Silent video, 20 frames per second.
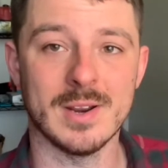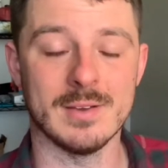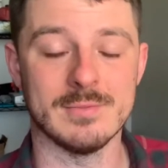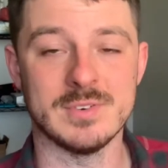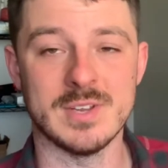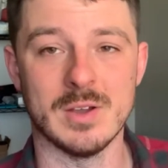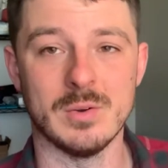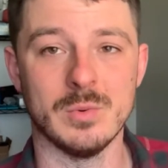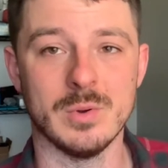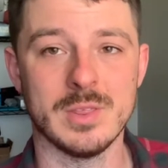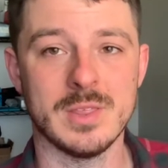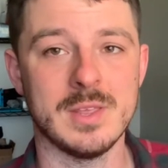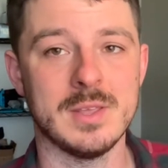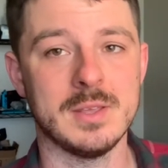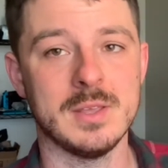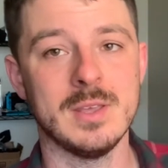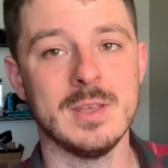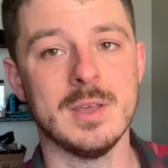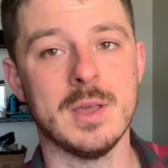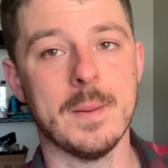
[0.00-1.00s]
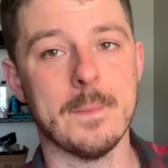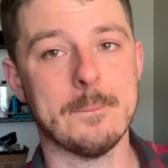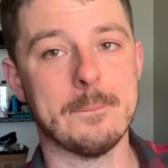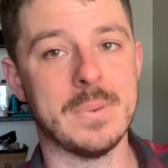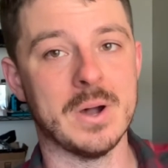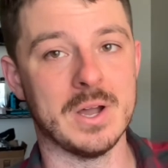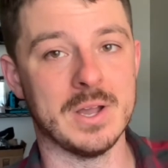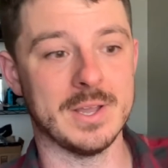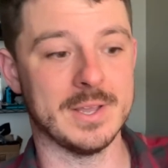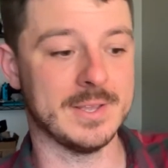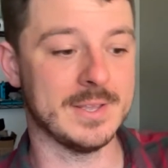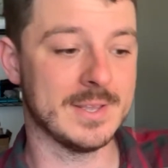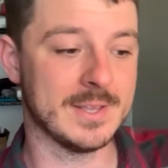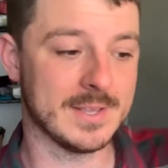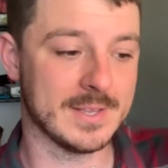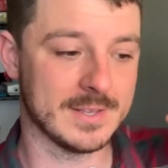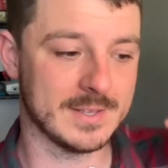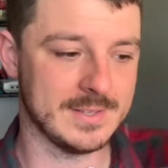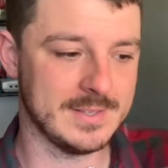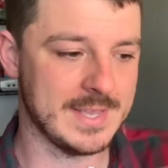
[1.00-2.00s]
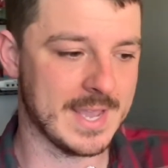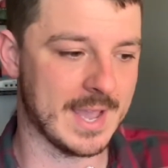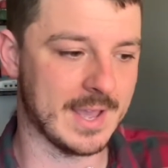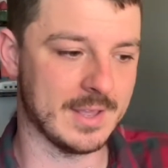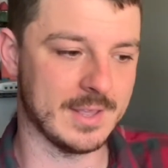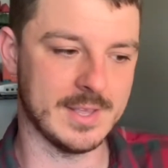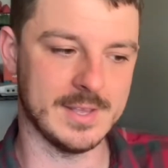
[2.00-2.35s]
I've dealt with it, but yeah,